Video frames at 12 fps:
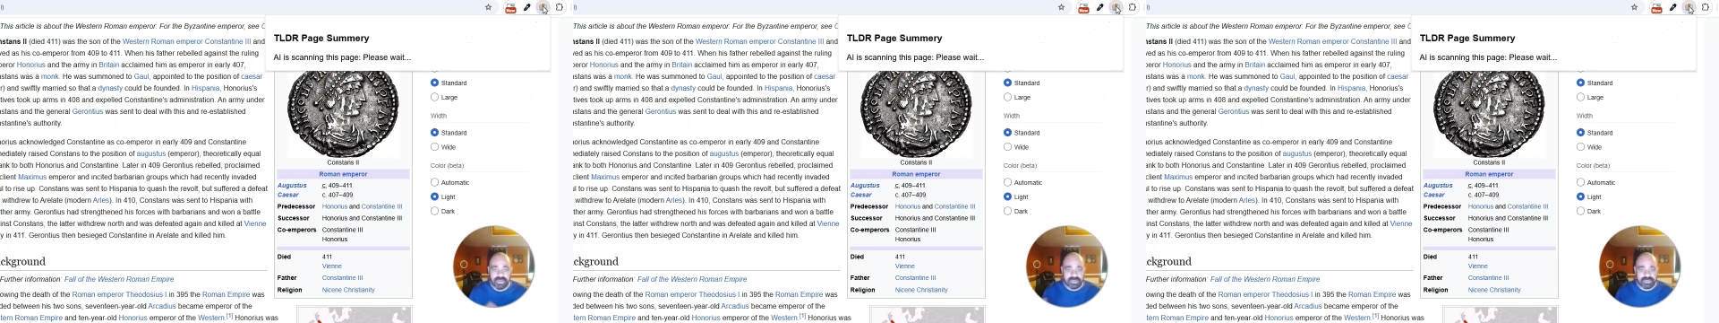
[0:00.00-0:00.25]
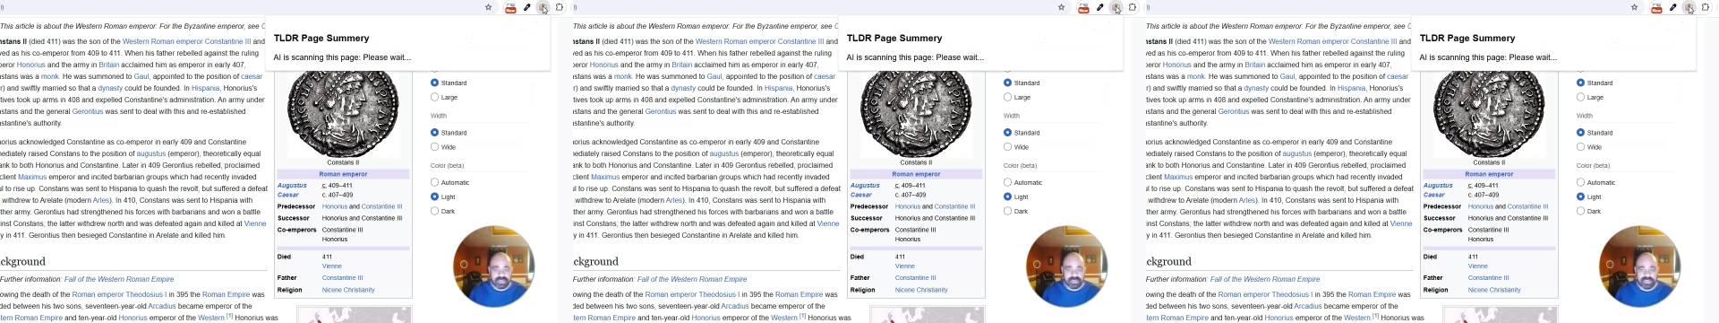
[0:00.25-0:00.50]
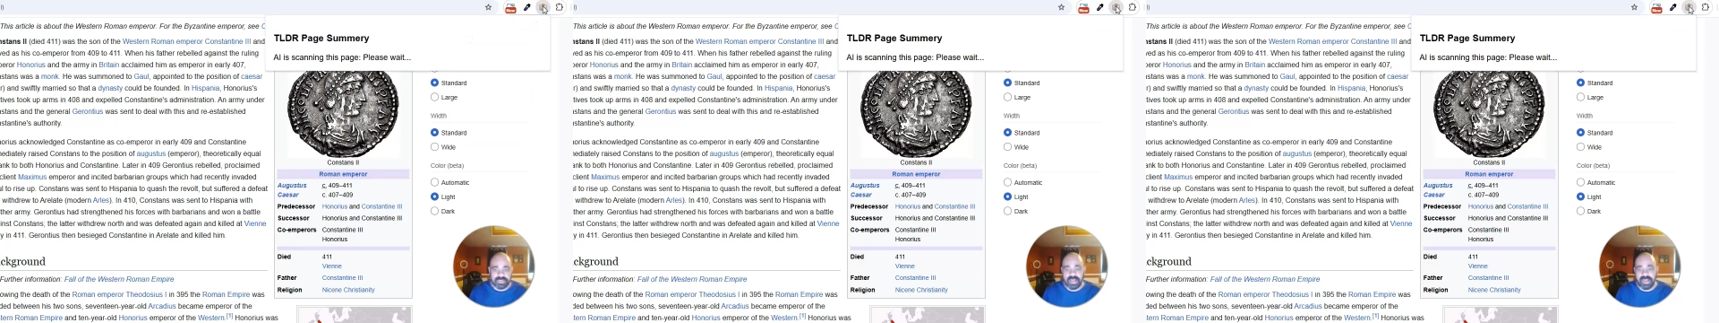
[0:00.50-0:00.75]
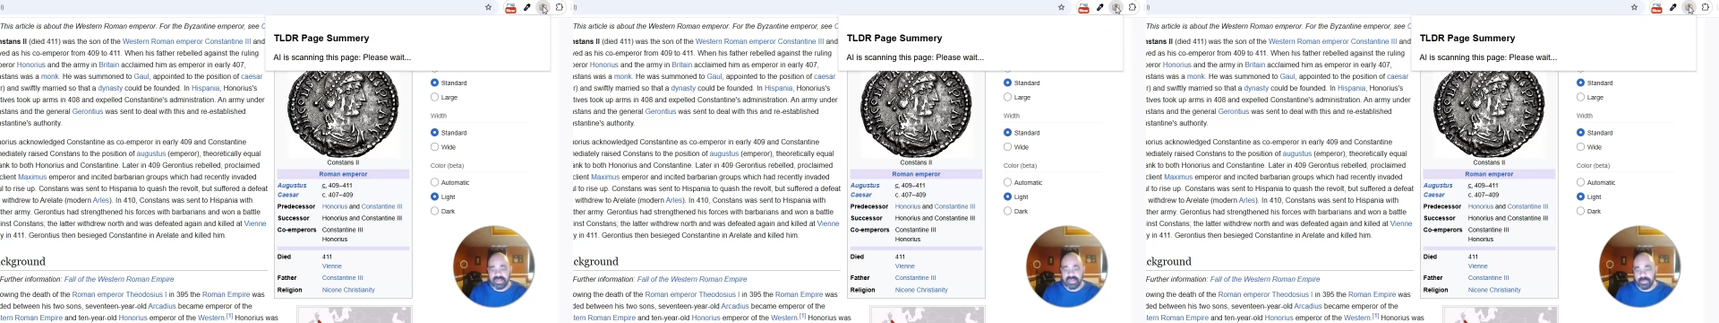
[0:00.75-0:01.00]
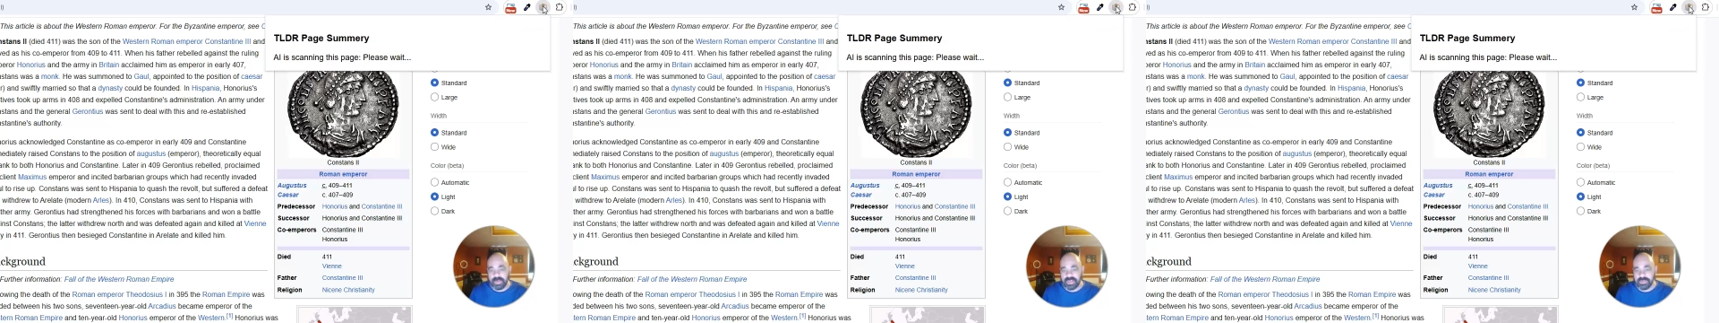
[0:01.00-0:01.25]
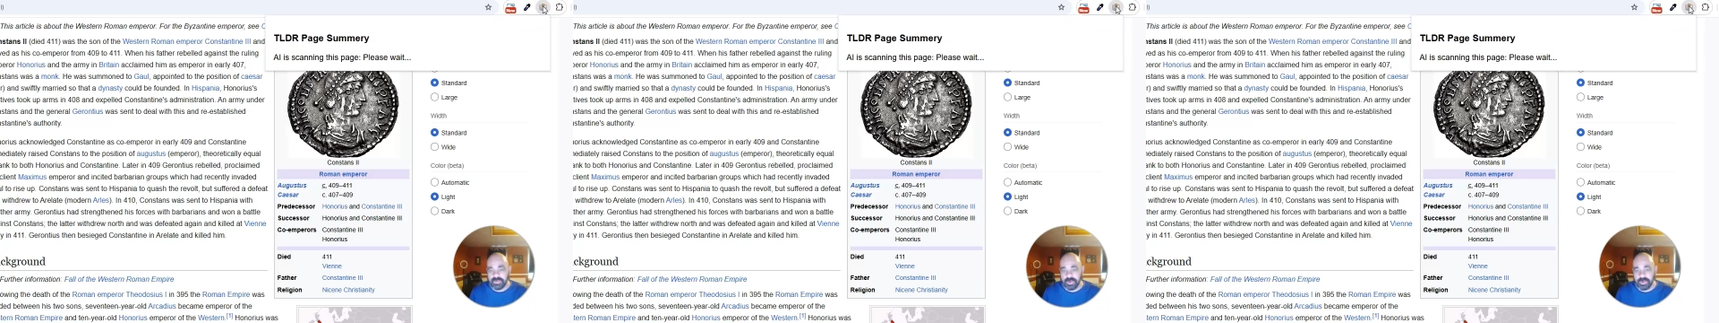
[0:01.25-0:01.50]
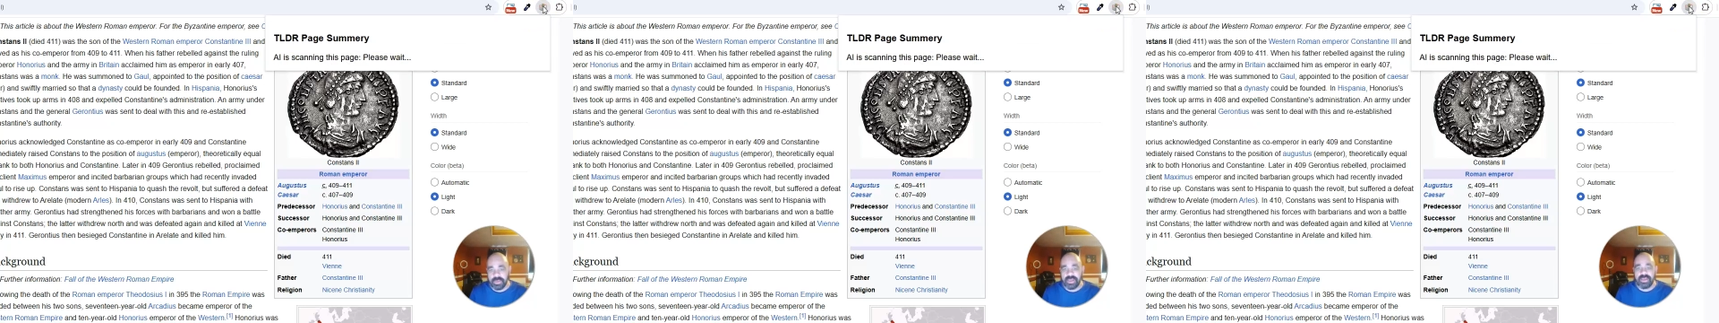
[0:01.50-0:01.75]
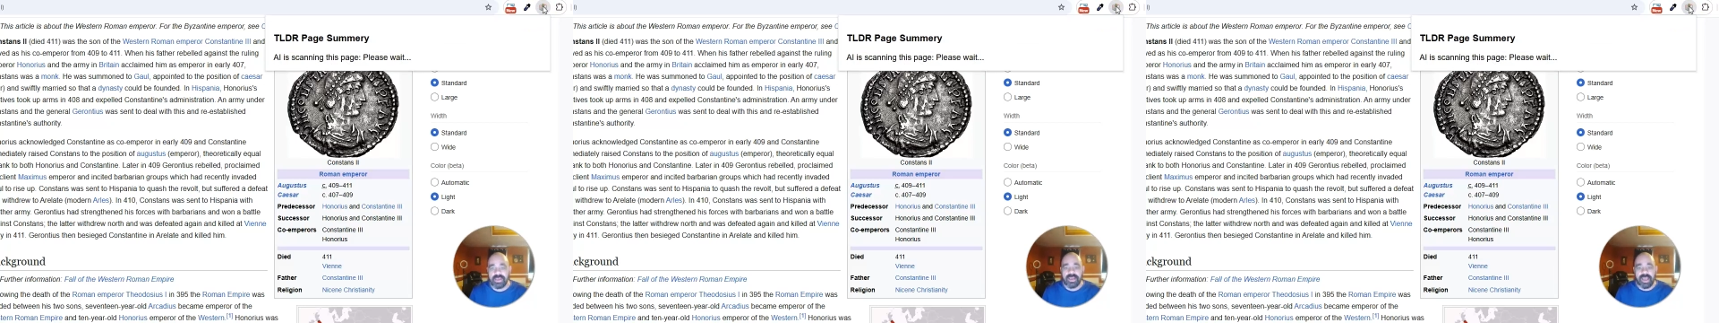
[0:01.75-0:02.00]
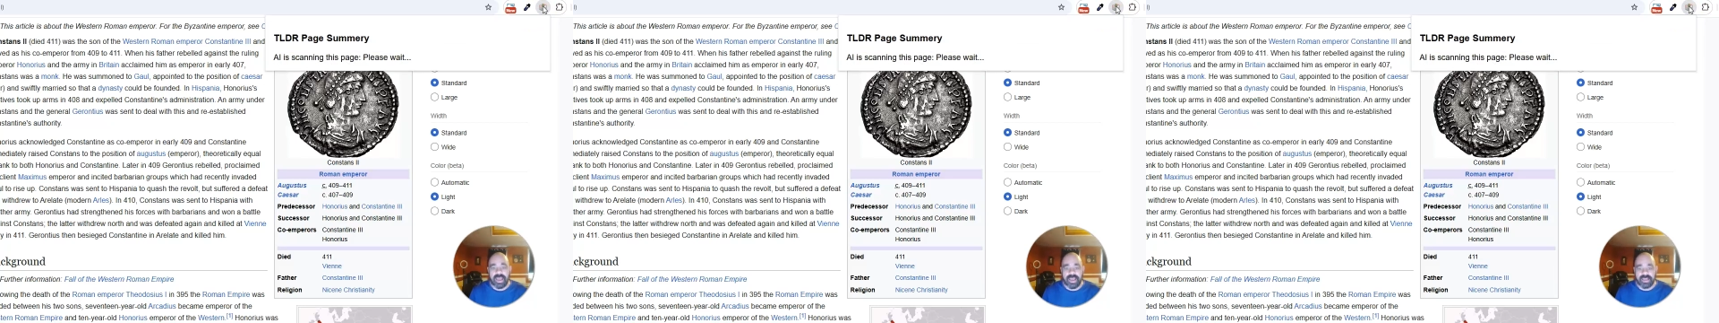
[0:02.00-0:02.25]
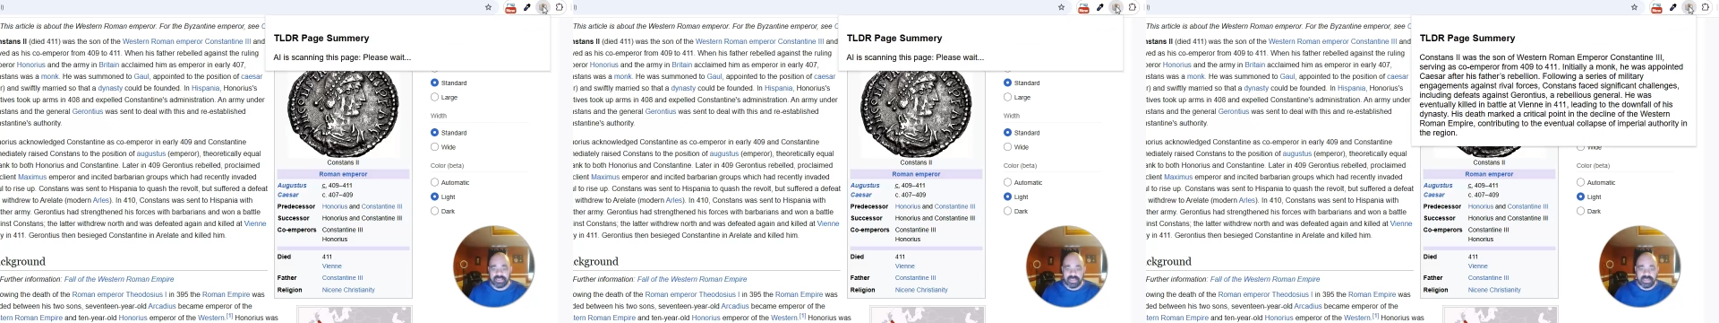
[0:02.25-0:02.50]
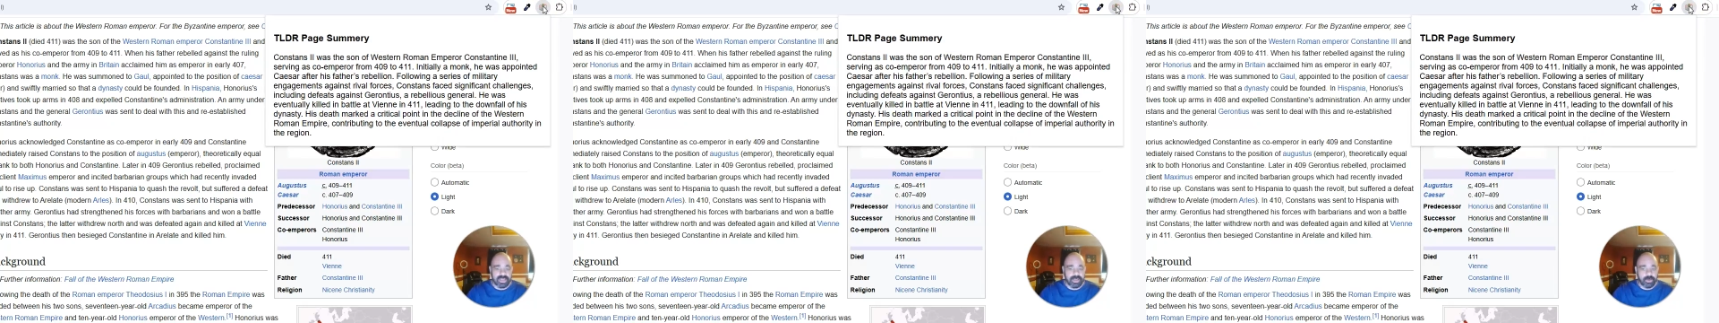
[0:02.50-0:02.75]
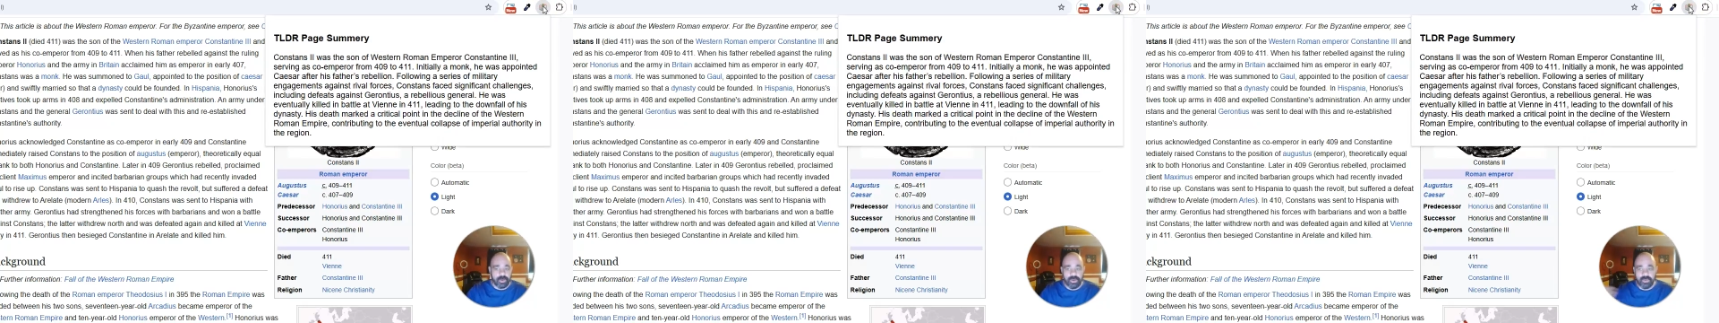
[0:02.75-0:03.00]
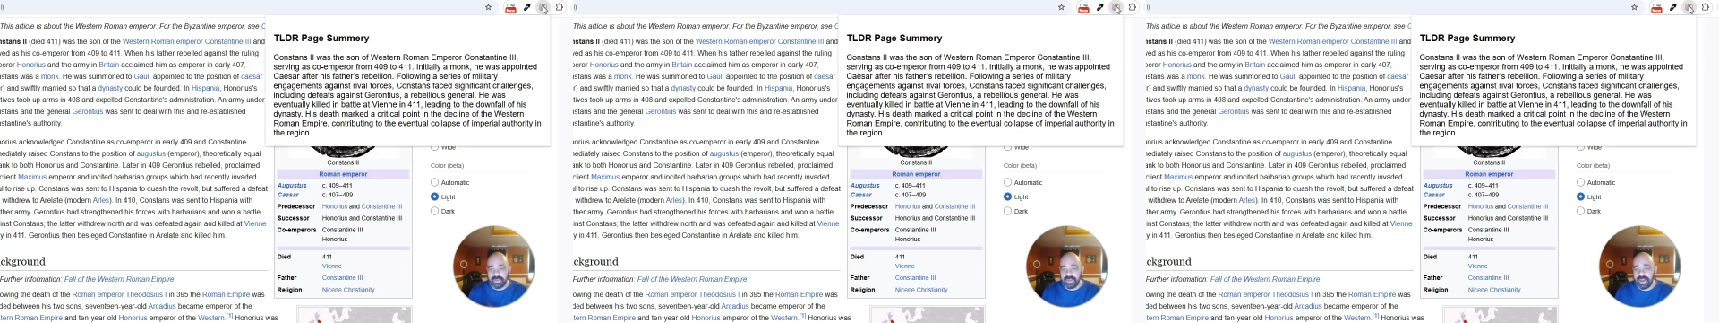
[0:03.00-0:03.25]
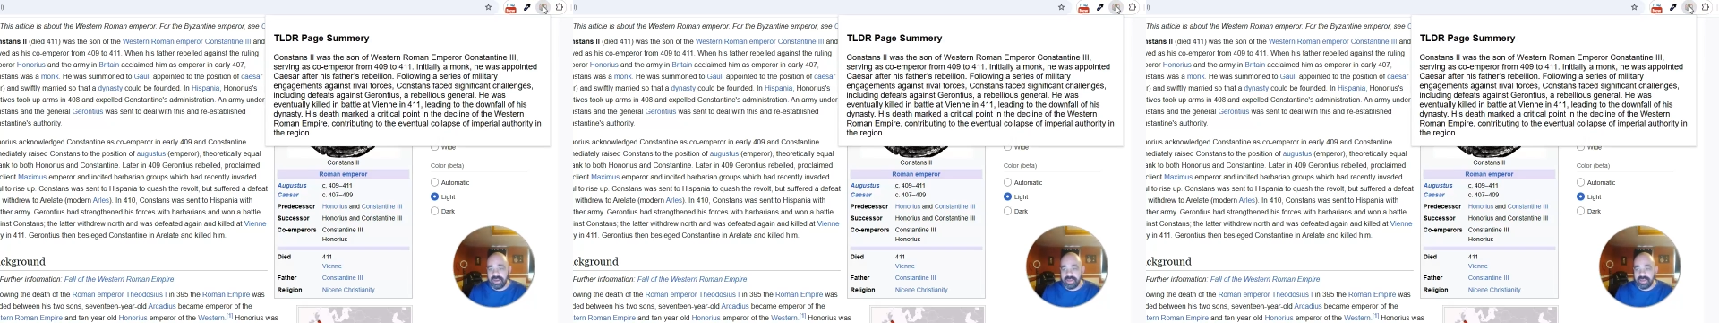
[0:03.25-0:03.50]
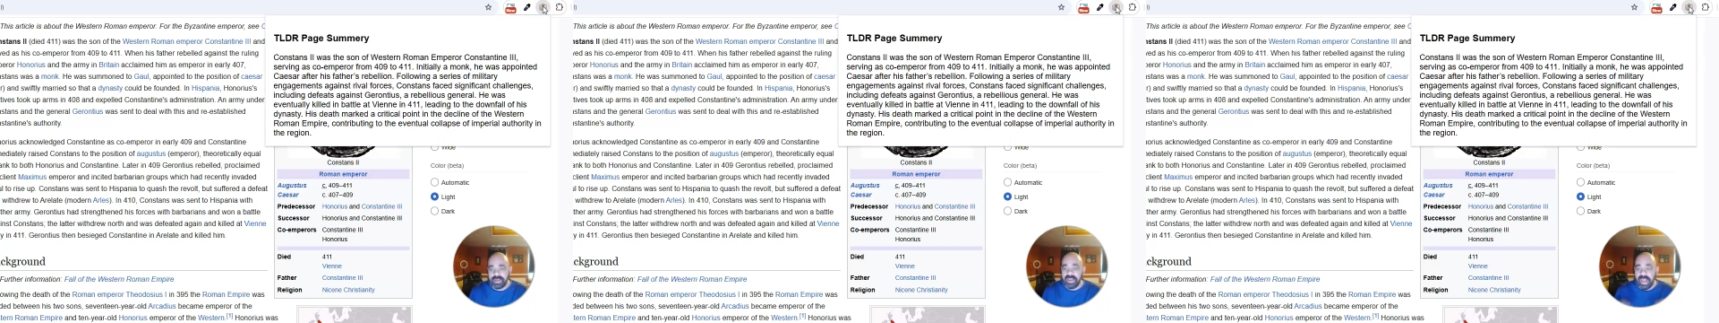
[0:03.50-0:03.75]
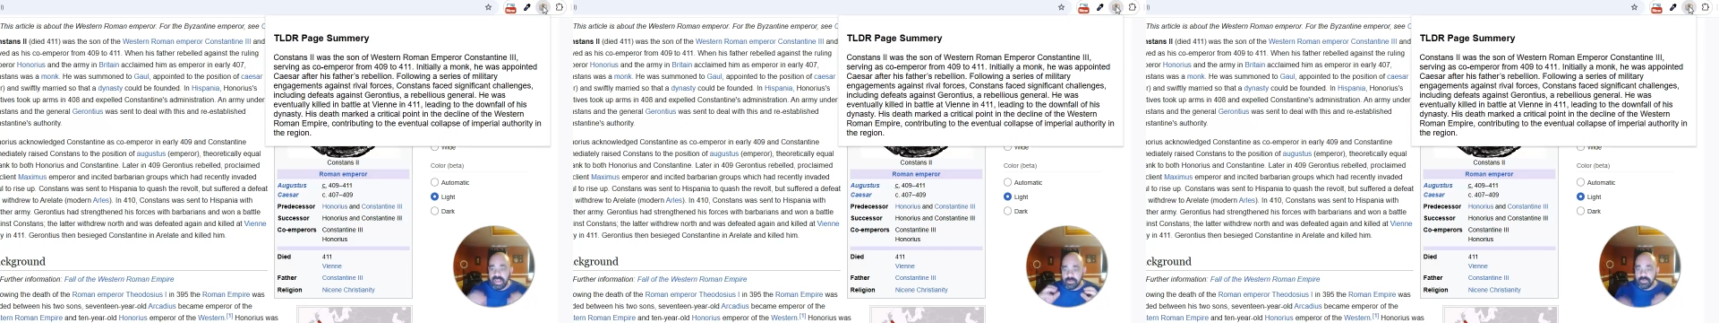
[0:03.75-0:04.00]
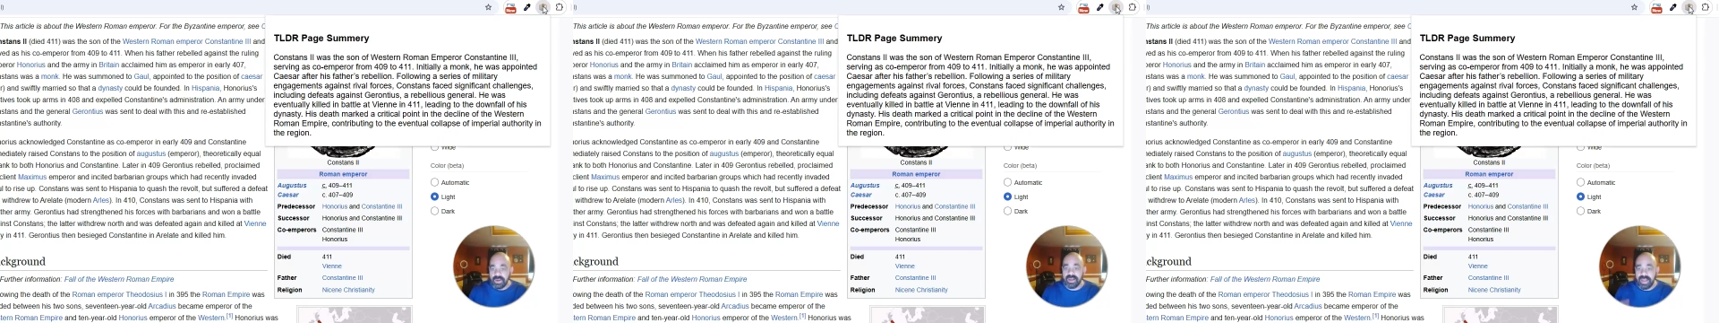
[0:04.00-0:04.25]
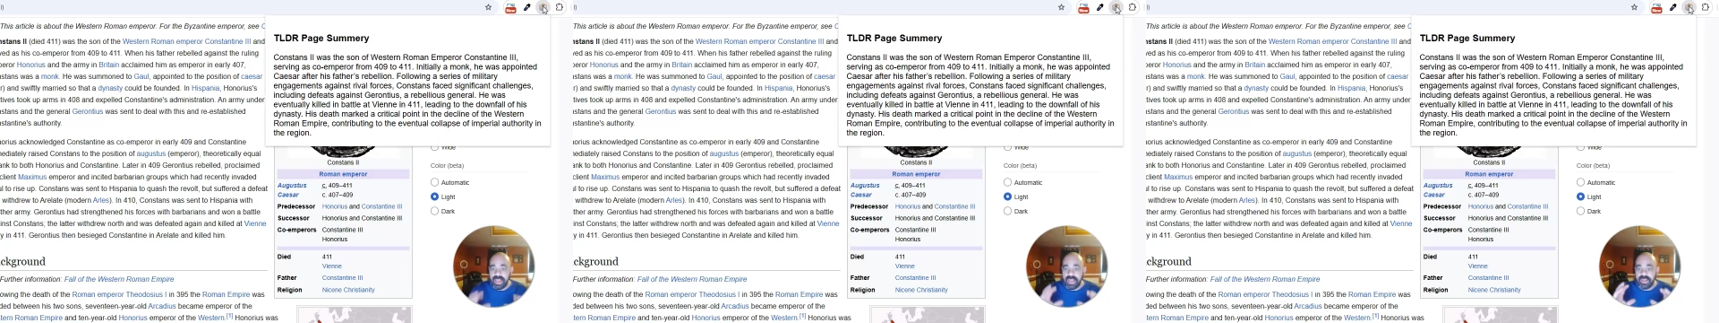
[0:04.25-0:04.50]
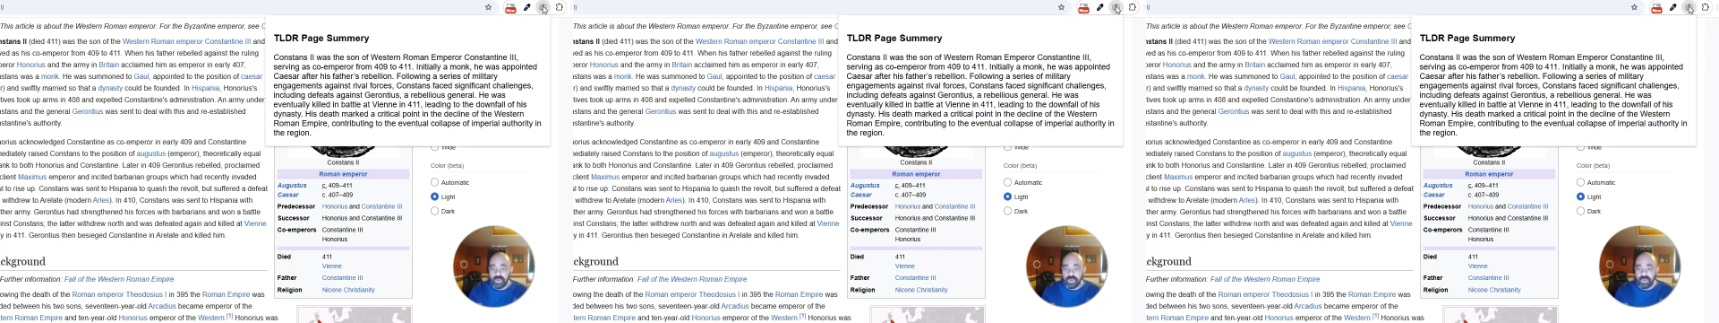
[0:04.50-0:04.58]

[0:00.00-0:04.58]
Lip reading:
[unreadable: no face in view]